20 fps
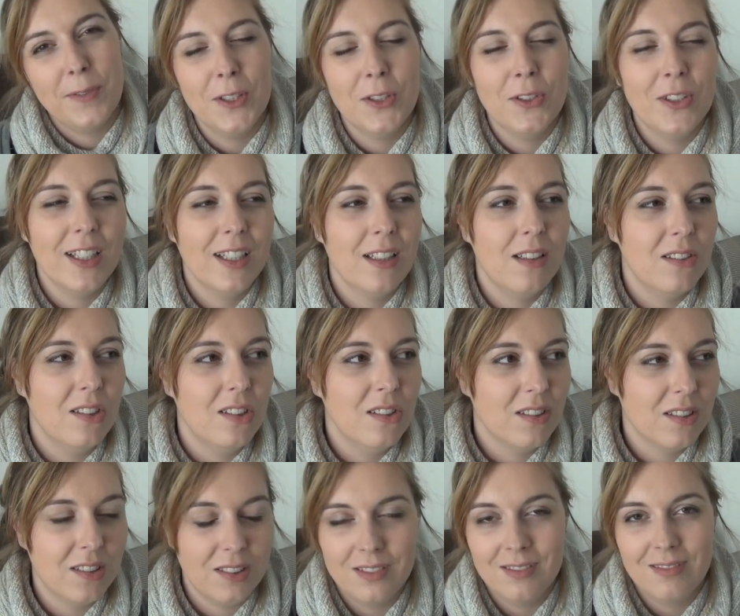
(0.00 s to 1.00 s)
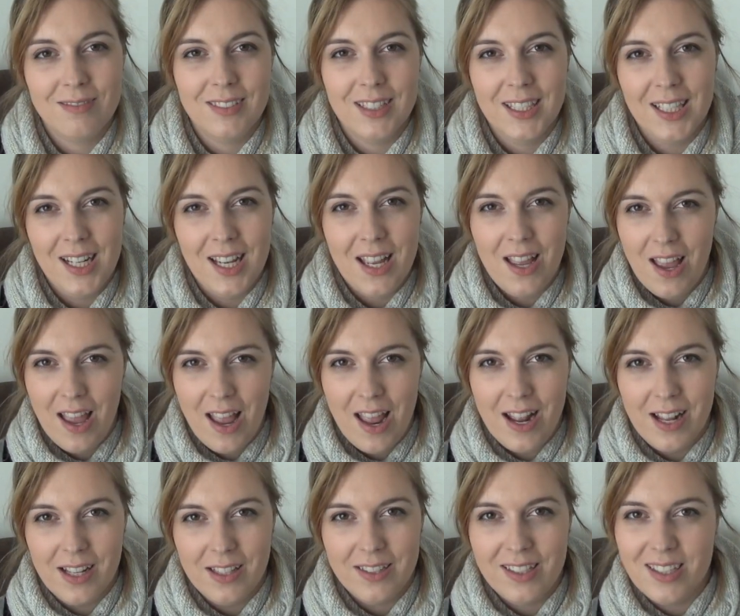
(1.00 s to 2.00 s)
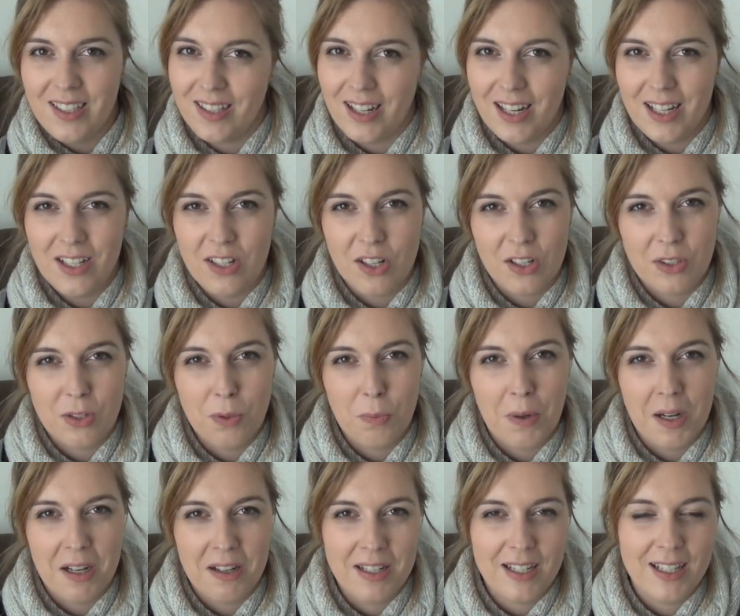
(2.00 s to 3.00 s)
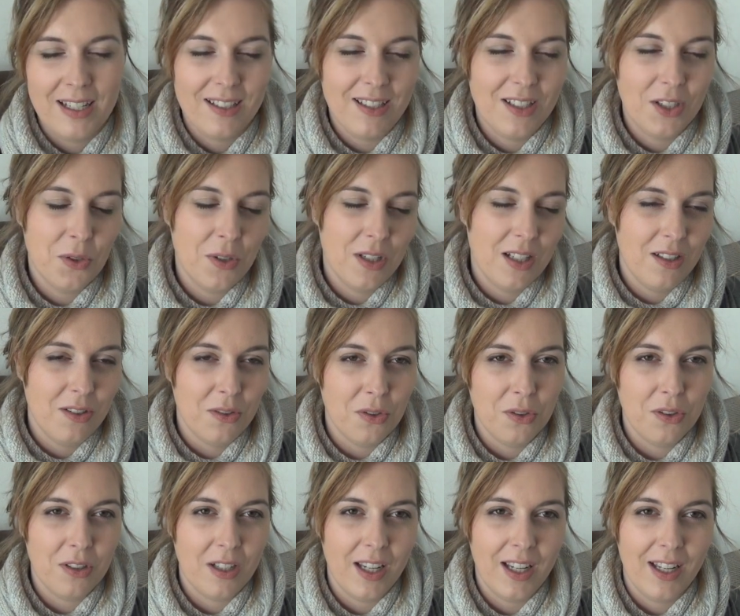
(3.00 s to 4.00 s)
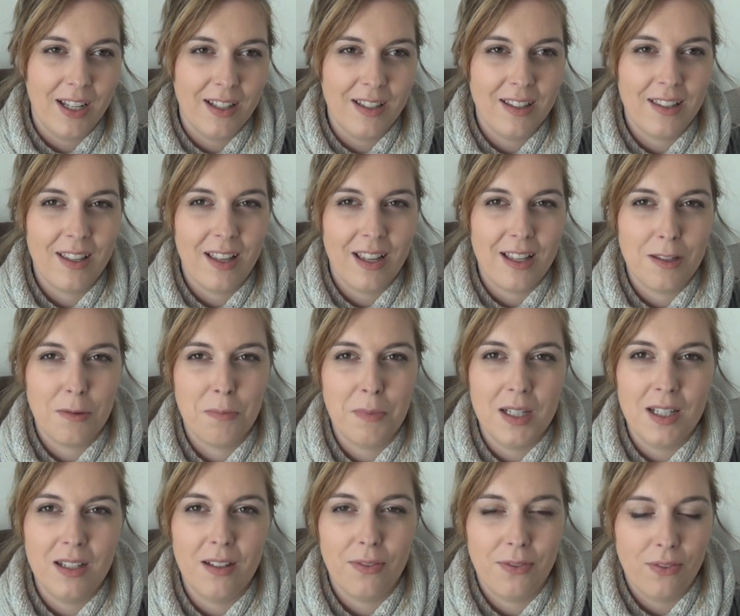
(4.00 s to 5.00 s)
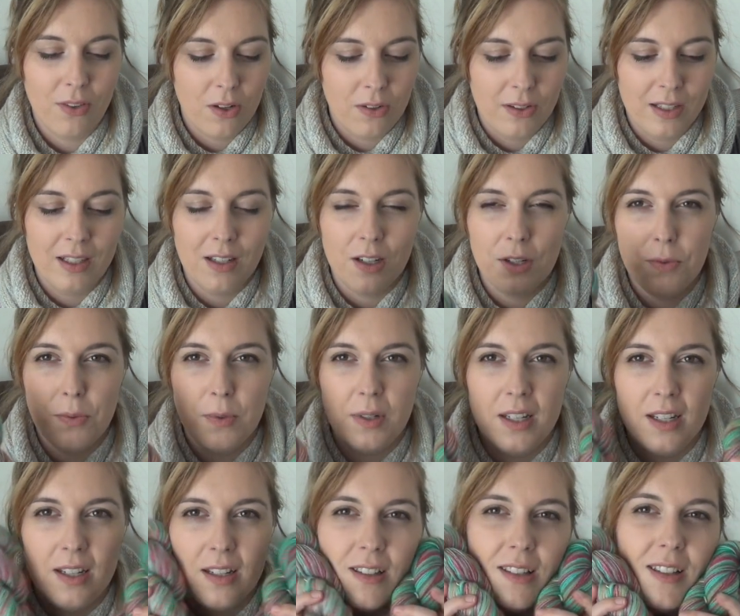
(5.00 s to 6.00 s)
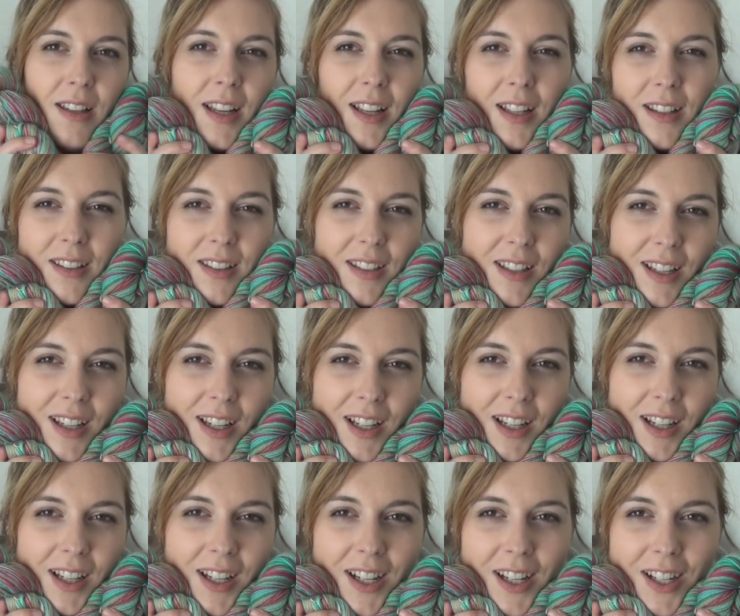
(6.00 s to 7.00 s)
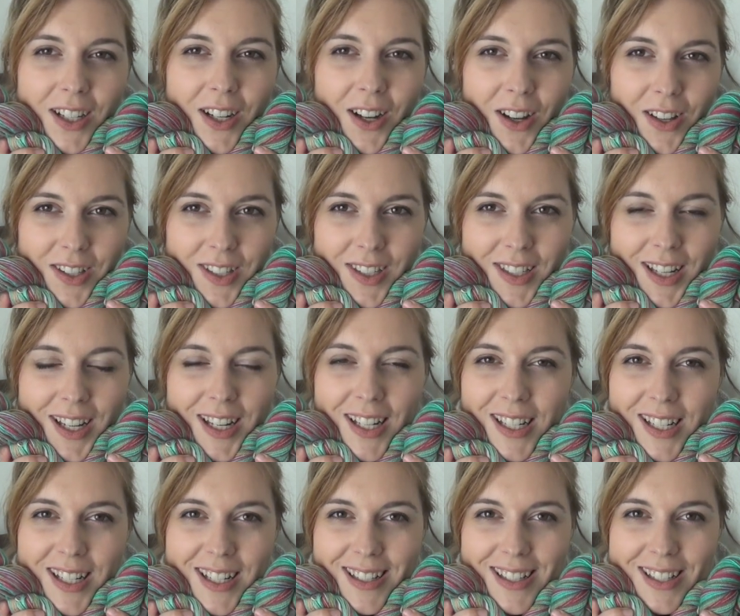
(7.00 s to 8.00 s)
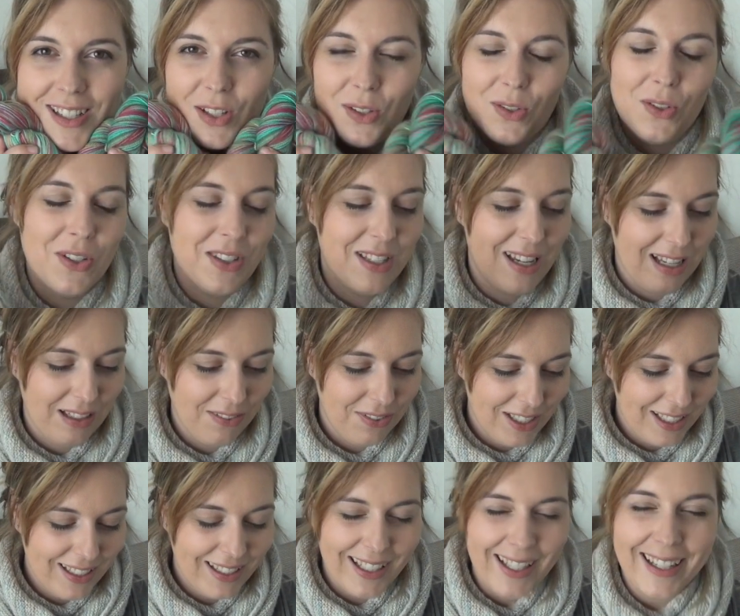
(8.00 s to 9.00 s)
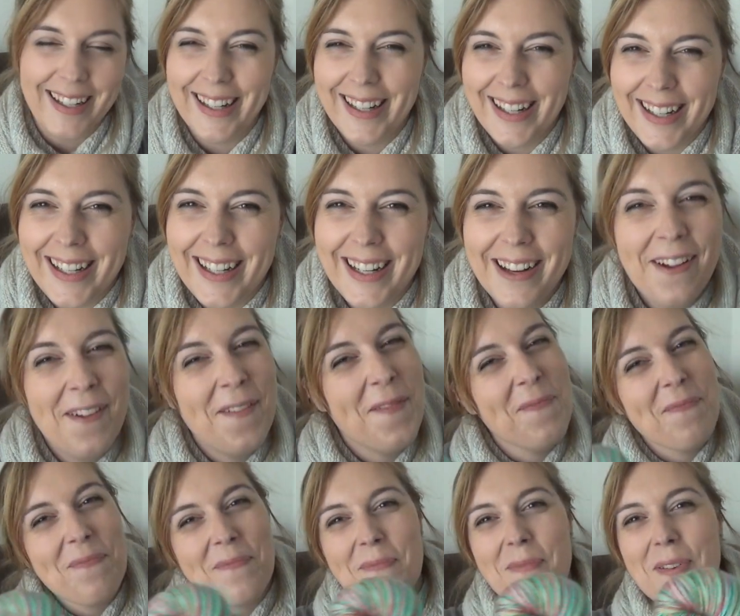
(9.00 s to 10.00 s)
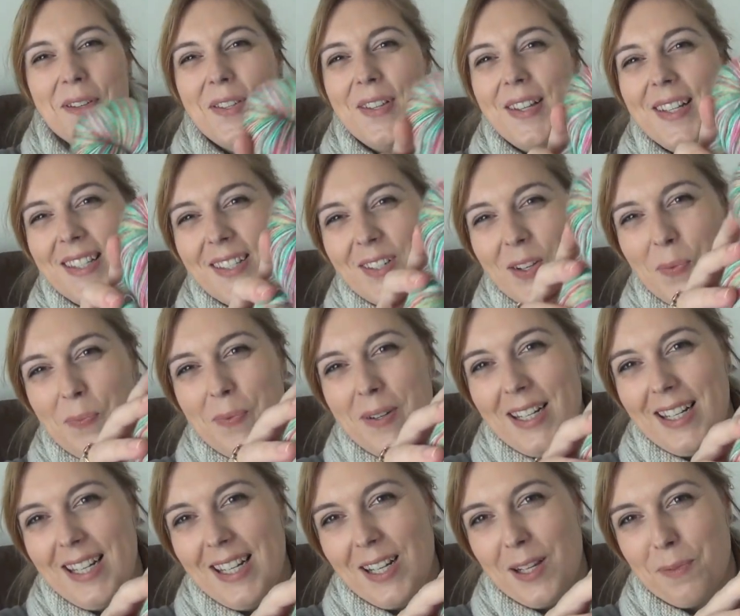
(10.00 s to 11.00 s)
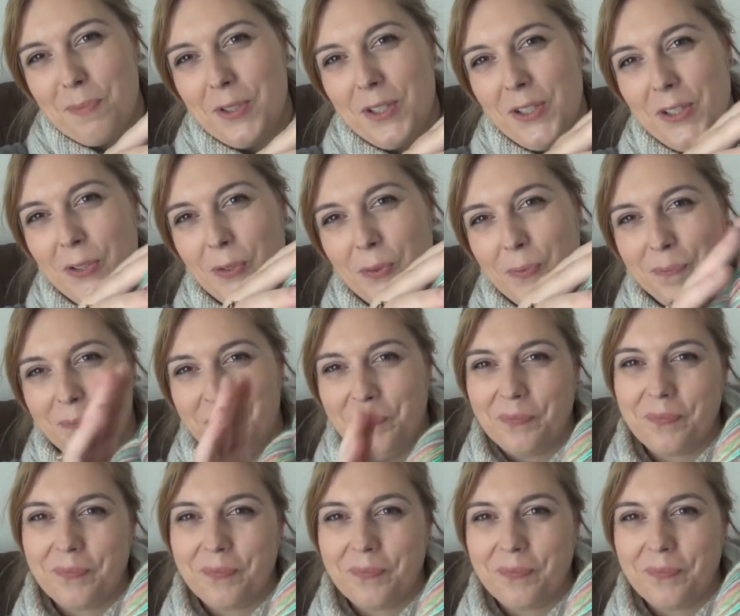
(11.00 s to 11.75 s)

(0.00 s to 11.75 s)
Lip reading: You can look and decide not to buy it. You can look and, as me, fall in love with it and can't stand it to not have it. But that's completely up to you.